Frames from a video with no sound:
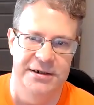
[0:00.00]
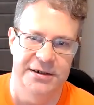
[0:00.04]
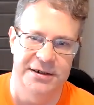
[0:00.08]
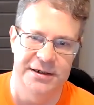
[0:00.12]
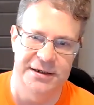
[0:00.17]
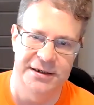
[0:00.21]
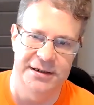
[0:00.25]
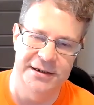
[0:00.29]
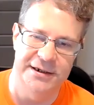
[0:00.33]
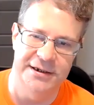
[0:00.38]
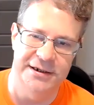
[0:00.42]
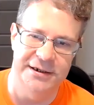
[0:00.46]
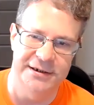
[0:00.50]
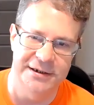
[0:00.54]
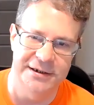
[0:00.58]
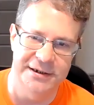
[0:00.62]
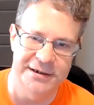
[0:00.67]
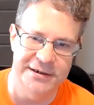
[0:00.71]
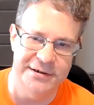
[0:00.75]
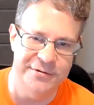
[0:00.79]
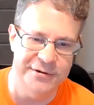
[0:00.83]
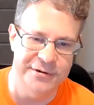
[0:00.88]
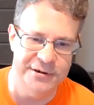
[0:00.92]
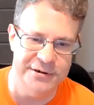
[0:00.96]

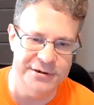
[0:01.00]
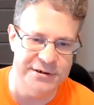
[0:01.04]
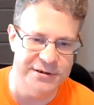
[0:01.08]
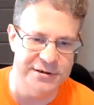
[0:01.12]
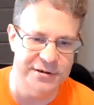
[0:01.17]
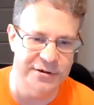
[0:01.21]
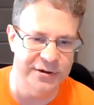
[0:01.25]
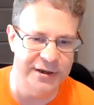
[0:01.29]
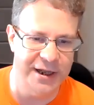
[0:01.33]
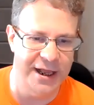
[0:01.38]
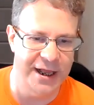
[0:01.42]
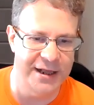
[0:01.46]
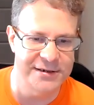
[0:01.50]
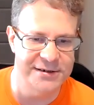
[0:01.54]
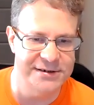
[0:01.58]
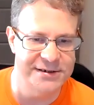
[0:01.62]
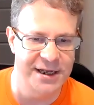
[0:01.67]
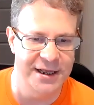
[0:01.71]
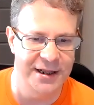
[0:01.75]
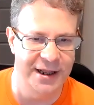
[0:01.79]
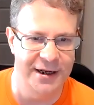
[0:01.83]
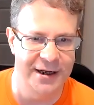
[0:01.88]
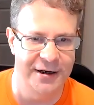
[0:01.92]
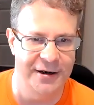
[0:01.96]
that you could just look at and
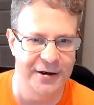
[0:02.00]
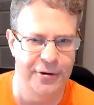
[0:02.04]
say like,